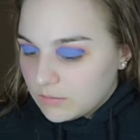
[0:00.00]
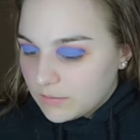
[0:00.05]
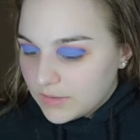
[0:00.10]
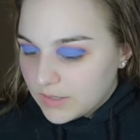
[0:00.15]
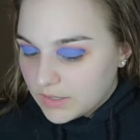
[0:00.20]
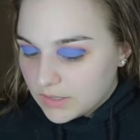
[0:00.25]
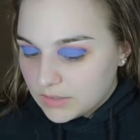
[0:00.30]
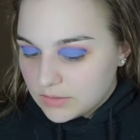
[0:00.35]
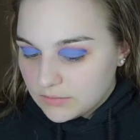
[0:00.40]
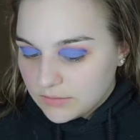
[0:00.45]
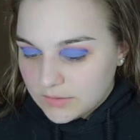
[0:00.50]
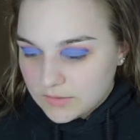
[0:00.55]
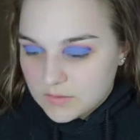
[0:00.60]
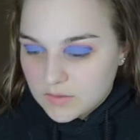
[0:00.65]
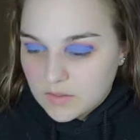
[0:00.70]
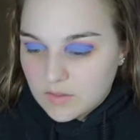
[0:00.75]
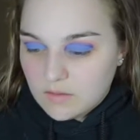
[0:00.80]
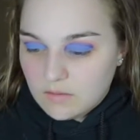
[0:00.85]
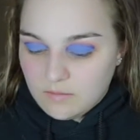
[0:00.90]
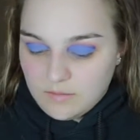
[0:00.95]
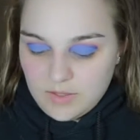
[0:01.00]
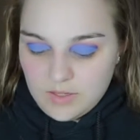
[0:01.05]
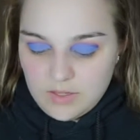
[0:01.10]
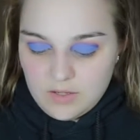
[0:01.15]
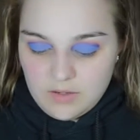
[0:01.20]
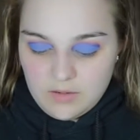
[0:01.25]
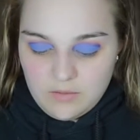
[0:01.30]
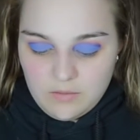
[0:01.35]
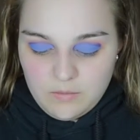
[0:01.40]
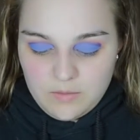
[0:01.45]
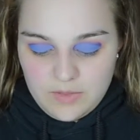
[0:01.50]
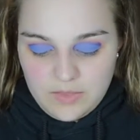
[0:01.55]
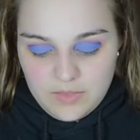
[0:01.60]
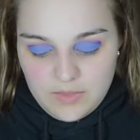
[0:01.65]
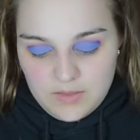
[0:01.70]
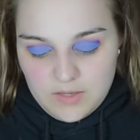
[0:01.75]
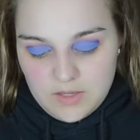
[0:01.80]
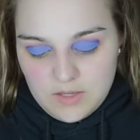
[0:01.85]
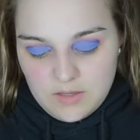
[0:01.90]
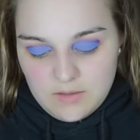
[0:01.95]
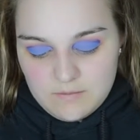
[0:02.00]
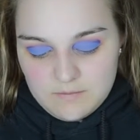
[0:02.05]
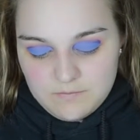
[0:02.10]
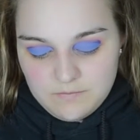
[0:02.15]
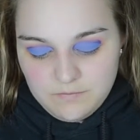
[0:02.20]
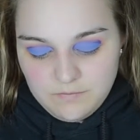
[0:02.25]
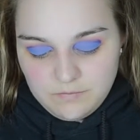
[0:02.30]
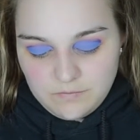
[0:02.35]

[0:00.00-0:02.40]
We are going to go in with the